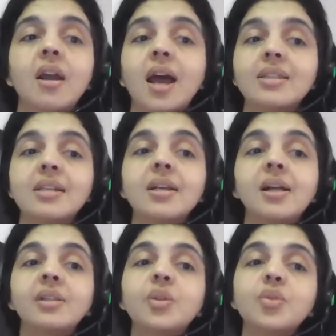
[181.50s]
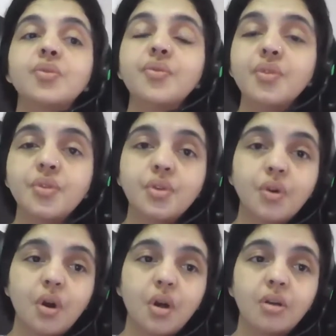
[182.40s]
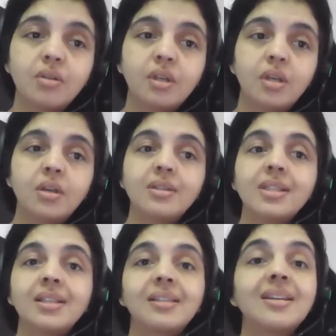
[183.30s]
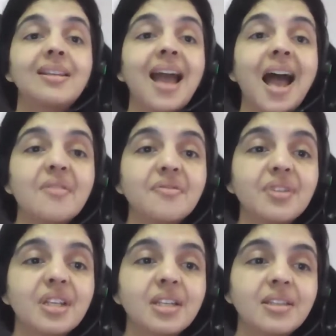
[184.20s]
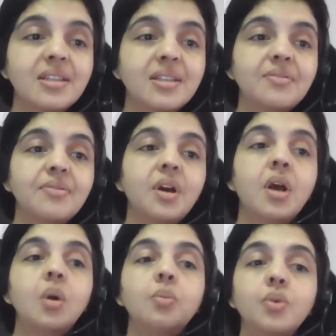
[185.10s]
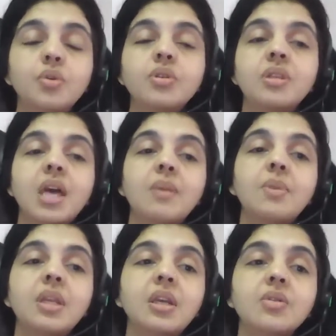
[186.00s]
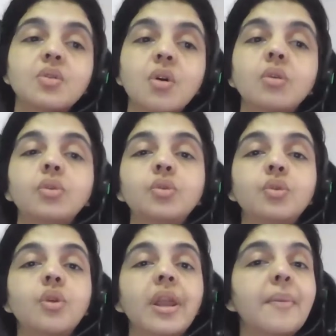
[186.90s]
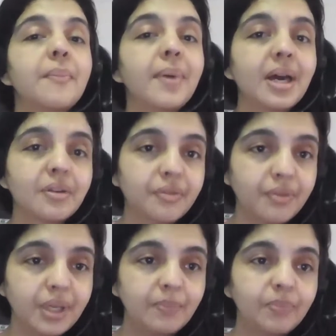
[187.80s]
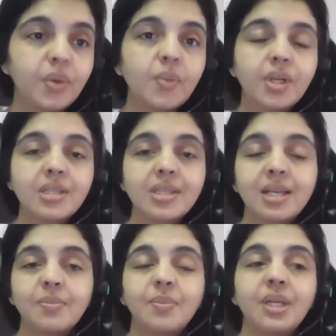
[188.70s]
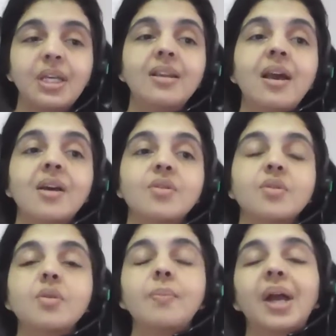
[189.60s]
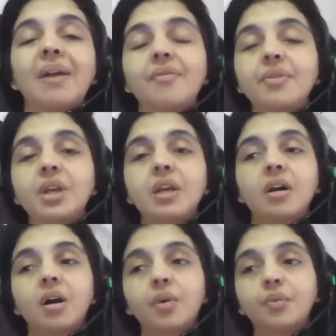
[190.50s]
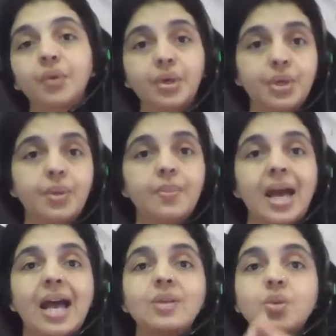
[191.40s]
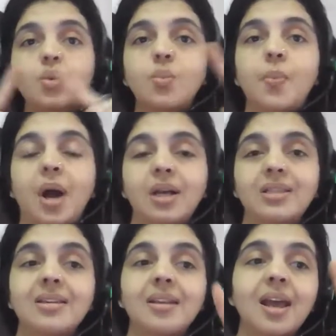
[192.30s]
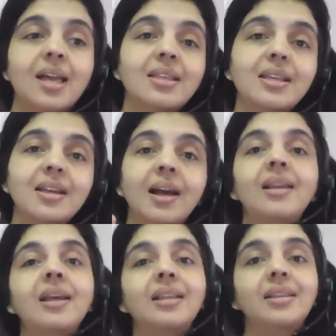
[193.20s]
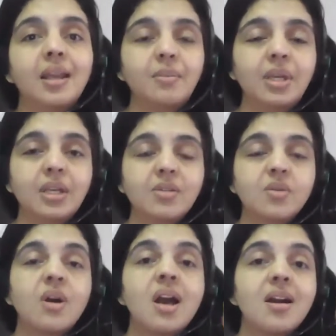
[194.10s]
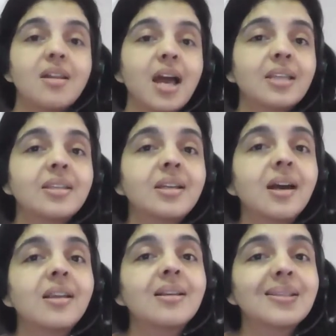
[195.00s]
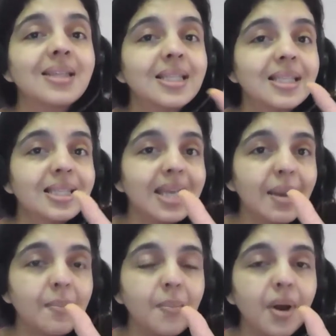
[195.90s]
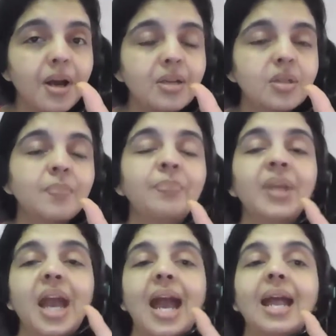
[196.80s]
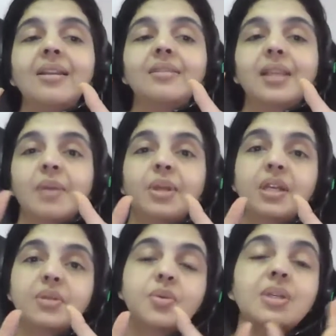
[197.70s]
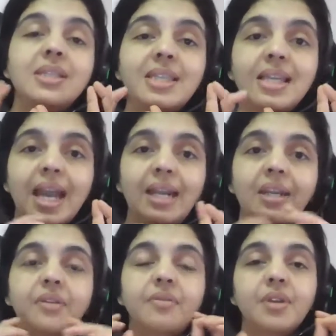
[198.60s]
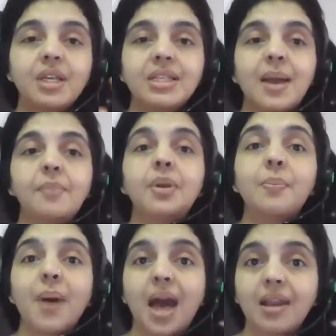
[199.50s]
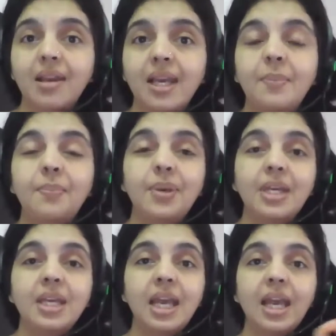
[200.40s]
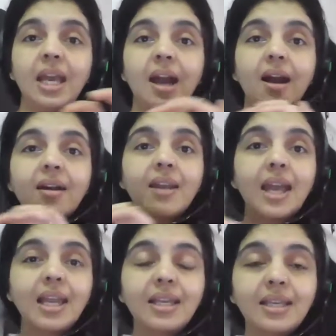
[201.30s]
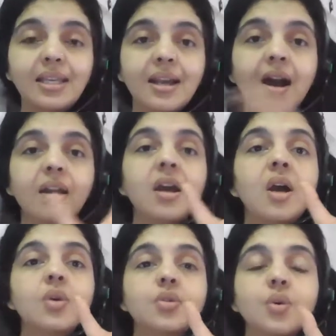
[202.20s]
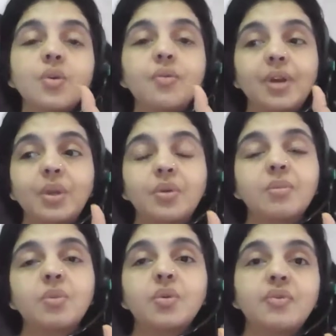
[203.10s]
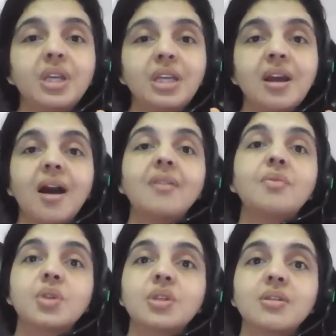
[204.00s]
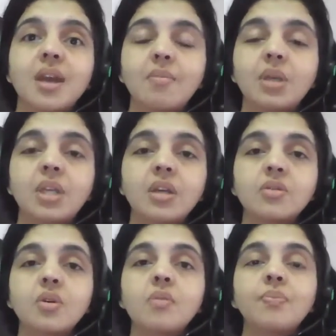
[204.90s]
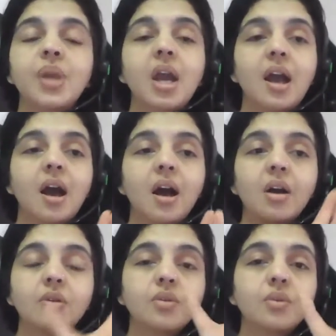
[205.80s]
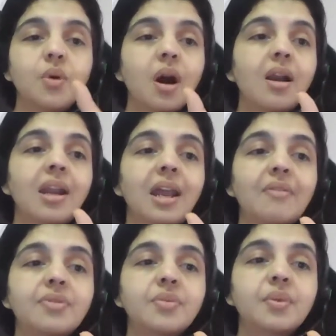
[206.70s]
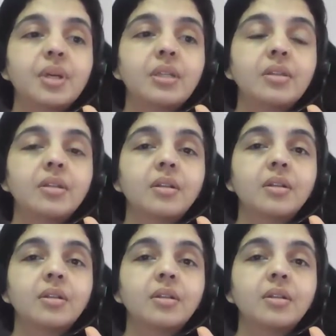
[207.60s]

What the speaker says: Radical du futur, c'est-à-dire infinitif, plus terminaison de l'imparfait. What does that mean? So every verb has 2 parts, radical et terminaison. Radical is the stem part and terminaison is the ending. For example, parler, P-A-R-L-E-R. So when you remove ER, which is terminaison, you are left with